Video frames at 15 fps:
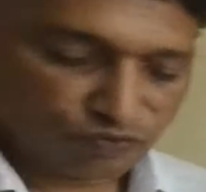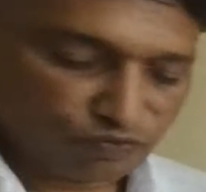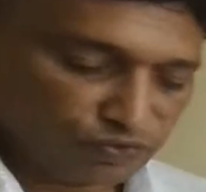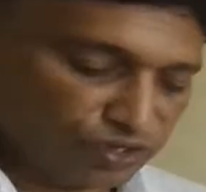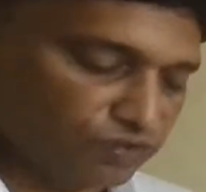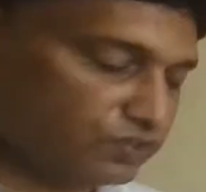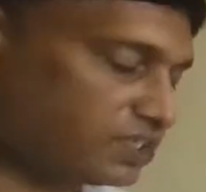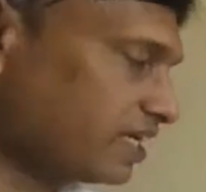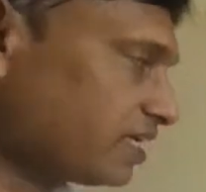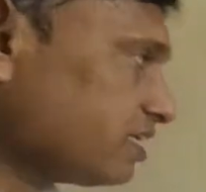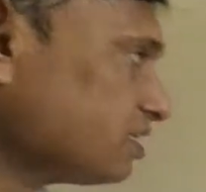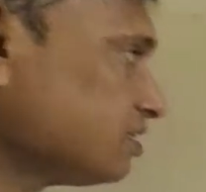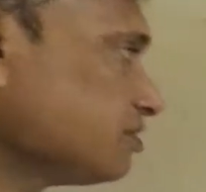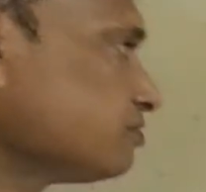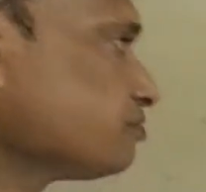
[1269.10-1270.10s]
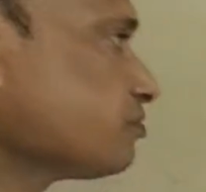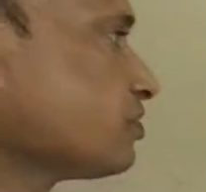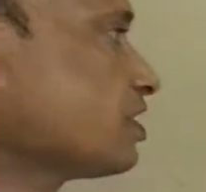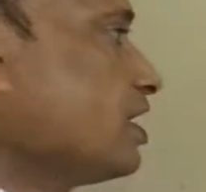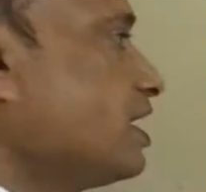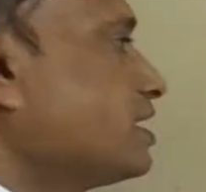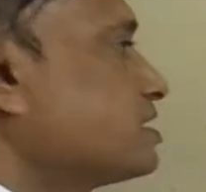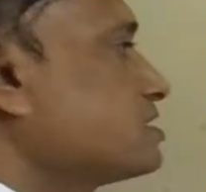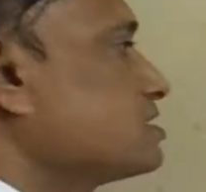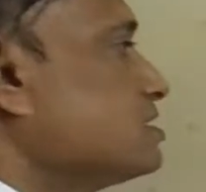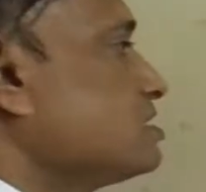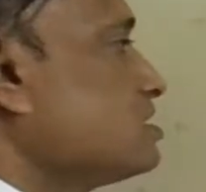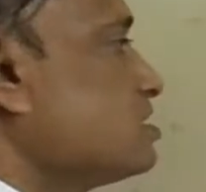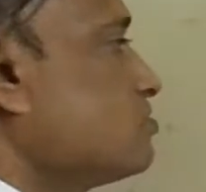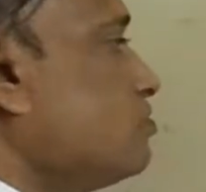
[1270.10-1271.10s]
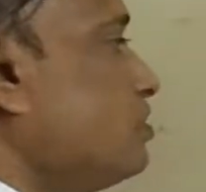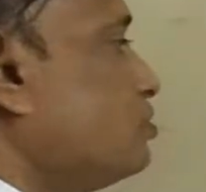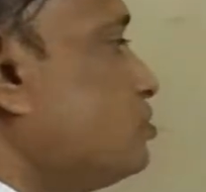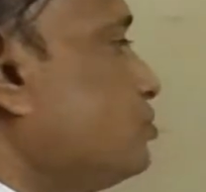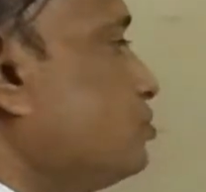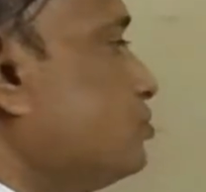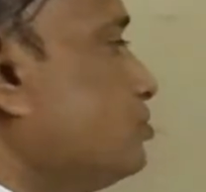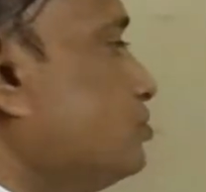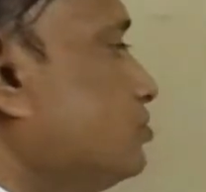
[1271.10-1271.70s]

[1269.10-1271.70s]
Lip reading: We know that x is equal to